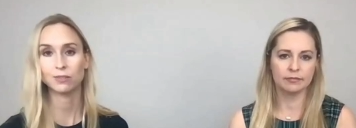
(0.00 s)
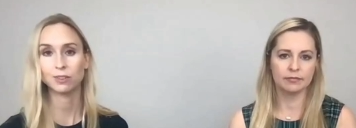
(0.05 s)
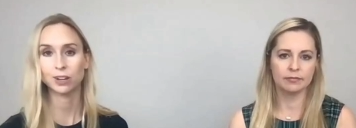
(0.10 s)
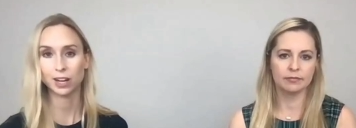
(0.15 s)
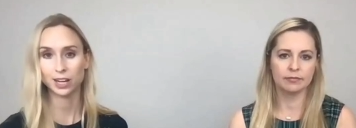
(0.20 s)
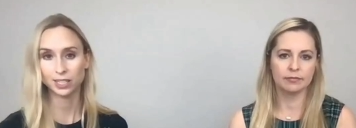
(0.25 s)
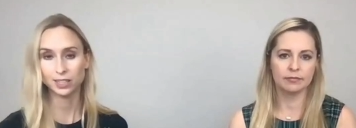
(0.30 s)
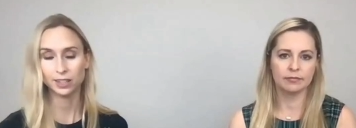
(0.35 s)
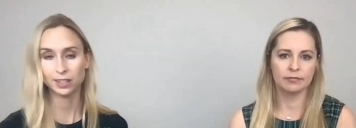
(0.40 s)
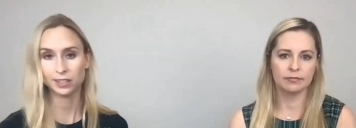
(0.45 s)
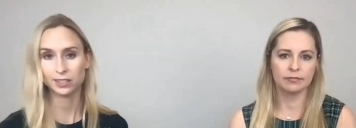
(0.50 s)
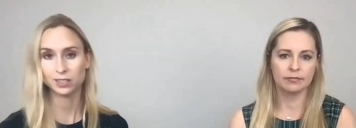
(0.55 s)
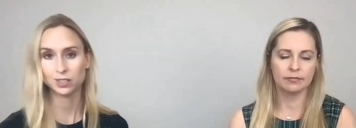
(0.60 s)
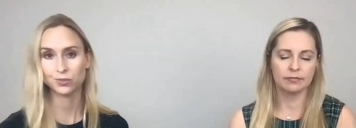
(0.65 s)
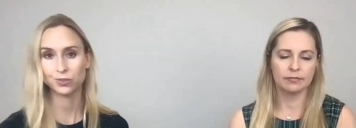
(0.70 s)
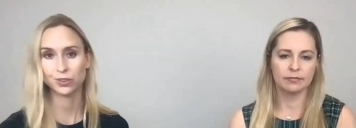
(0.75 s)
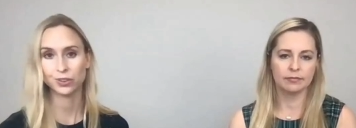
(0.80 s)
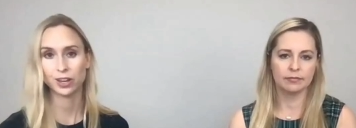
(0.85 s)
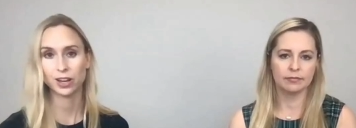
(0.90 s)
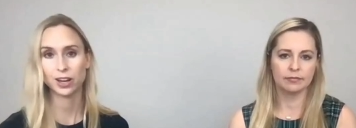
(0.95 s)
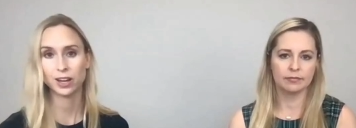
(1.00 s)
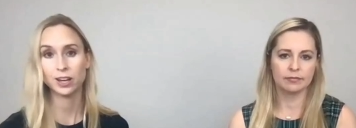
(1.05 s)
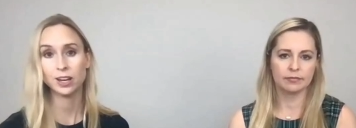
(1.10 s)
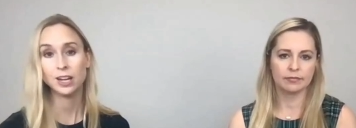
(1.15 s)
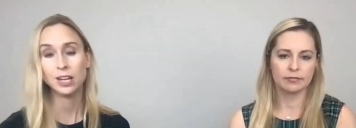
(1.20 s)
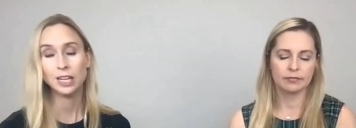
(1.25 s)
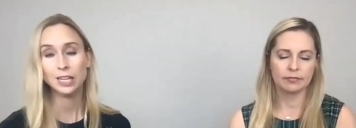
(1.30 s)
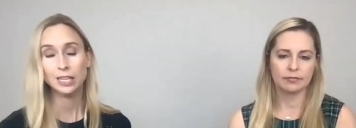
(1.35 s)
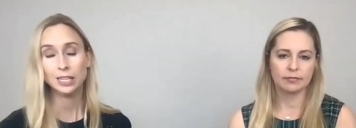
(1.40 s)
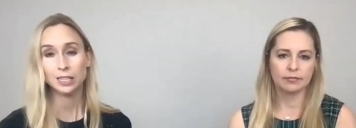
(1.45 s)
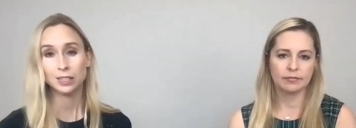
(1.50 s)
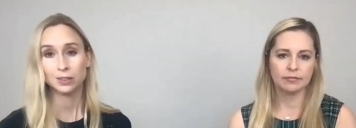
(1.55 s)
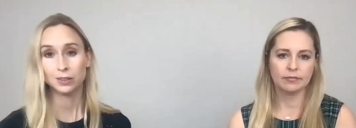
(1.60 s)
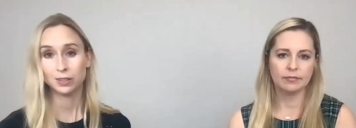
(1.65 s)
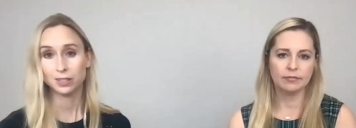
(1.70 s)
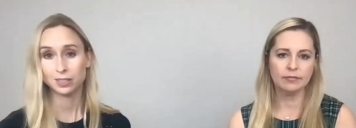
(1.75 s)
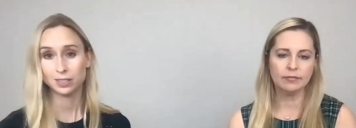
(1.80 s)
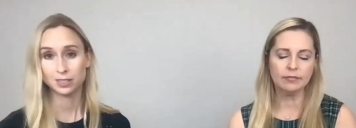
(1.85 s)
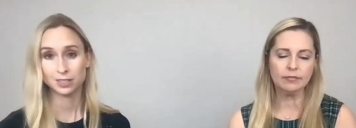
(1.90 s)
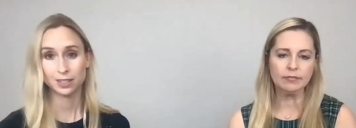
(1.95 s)
Speaker 1: have guidelines for that.
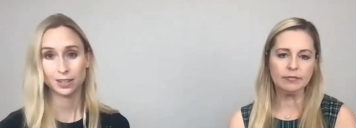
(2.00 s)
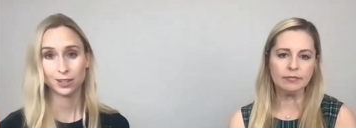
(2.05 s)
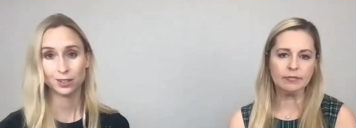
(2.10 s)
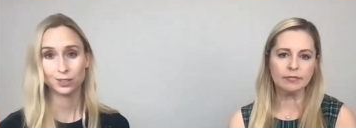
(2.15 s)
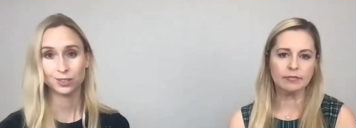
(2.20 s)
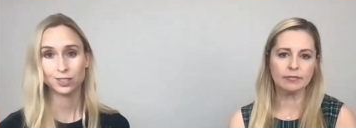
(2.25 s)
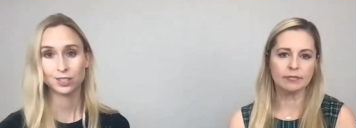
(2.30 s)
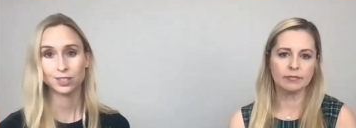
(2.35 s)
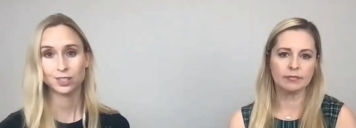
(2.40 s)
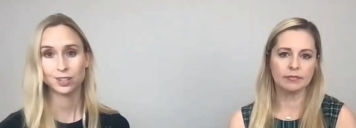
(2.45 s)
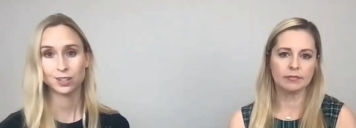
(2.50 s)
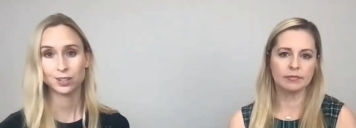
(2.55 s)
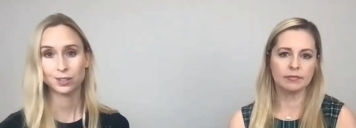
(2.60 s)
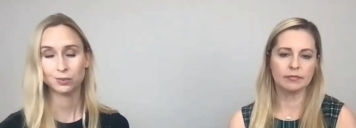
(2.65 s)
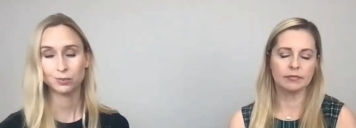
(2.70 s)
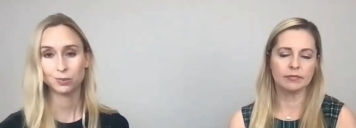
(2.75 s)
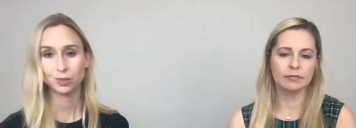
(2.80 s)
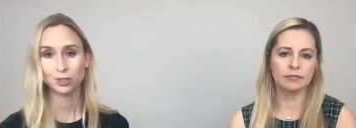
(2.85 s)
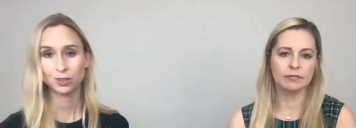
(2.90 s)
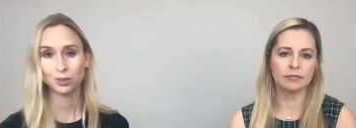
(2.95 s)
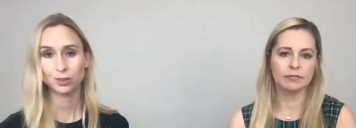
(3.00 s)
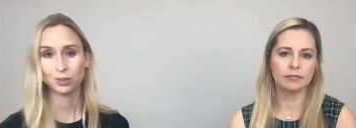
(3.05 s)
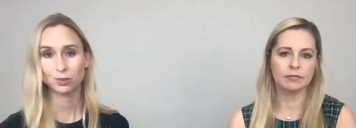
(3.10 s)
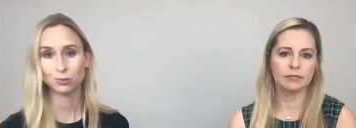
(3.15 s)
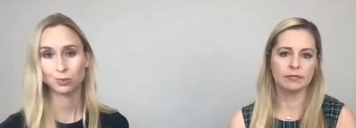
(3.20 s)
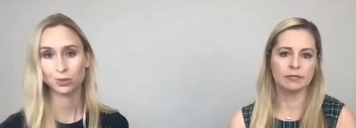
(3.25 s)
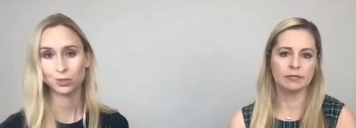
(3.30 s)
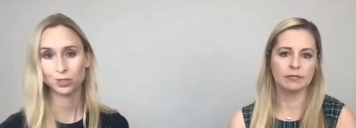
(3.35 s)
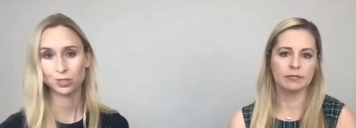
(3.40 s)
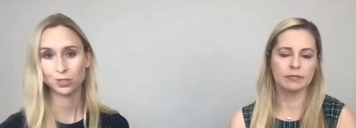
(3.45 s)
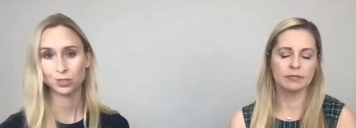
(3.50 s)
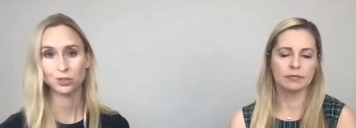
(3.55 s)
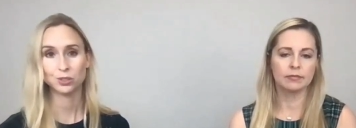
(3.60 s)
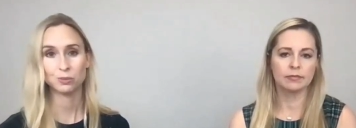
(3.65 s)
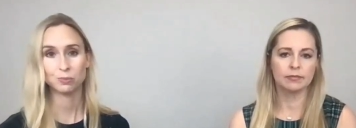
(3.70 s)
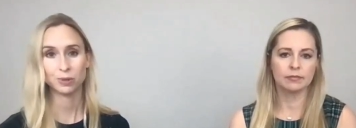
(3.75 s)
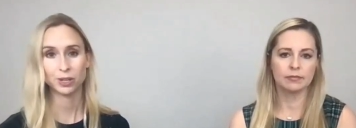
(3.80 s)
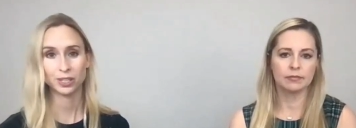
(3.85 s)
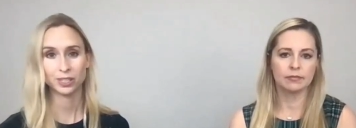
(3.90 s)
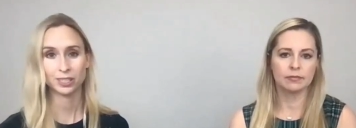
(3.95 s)
The desire to not want the world to know
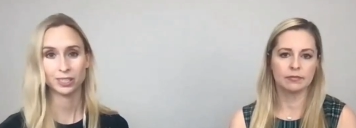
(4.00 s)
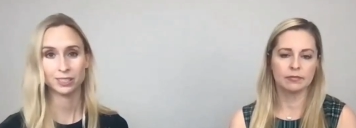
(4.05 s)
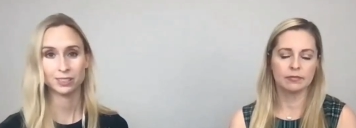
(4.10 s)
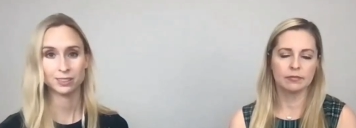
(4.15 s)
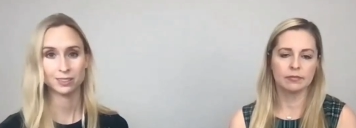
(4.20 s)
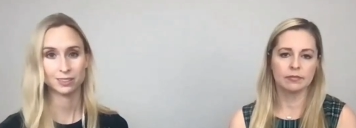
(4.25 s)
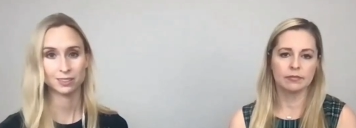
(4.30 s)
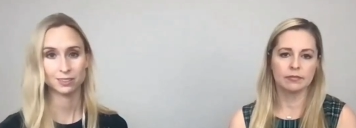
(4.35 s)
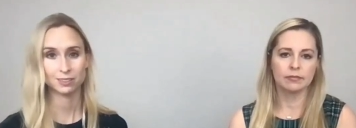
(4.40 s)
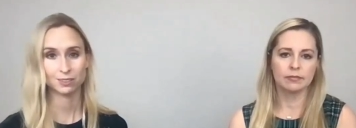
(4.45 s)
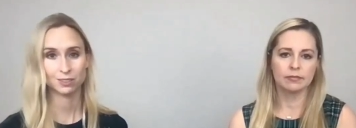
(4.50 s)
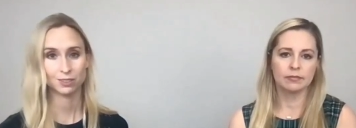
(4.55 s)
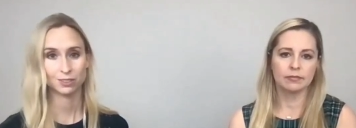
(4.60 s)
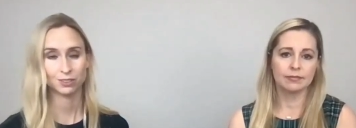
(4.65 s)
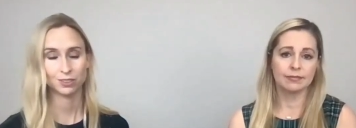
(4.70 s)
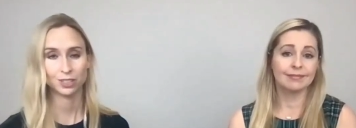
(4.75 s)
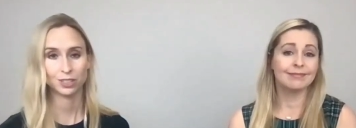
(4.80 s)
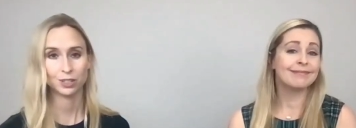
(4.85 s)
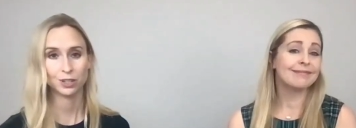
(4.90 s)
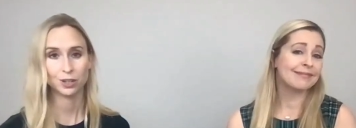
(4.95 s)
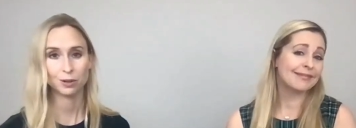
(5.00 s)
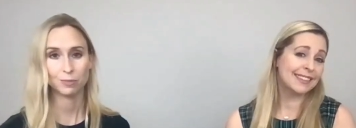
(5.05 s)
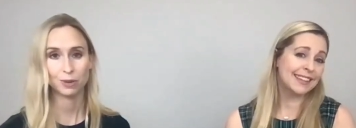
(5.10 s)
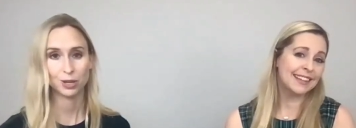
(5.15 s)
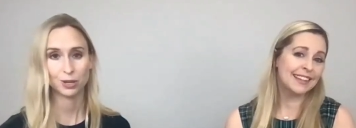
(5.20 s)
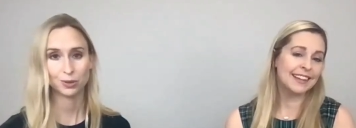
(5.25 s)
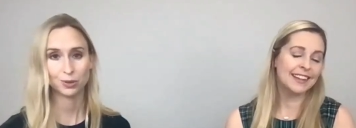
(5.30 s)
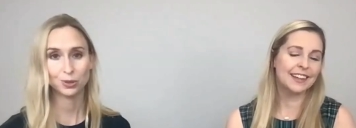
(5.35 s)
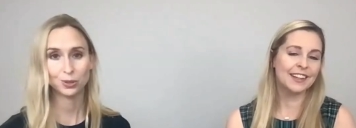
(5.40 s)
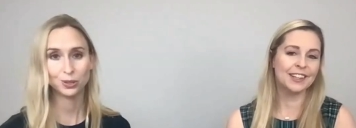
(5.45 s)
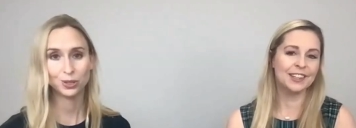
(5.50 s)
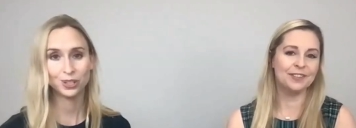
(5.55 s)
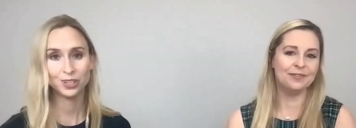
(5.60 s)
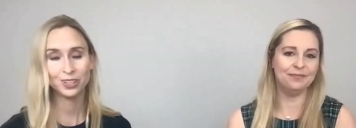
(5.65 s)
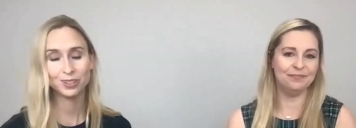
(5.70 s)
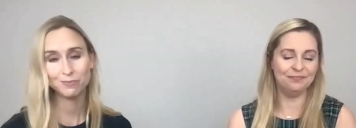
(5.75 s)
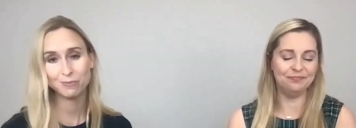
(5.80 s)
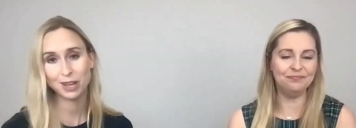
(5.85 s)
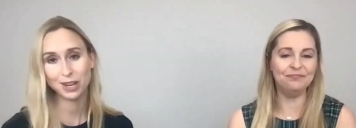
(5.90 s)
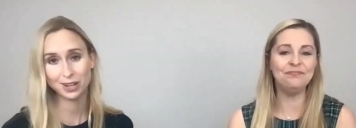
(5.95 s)
you're pregnant is certainly not a
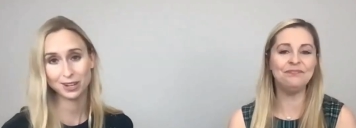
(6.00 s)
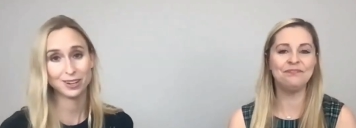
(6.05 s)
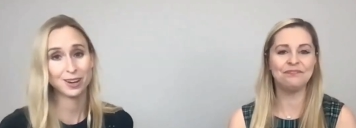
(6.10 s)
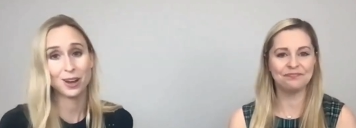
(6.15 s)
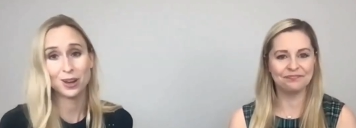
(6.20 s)
medical, yeah.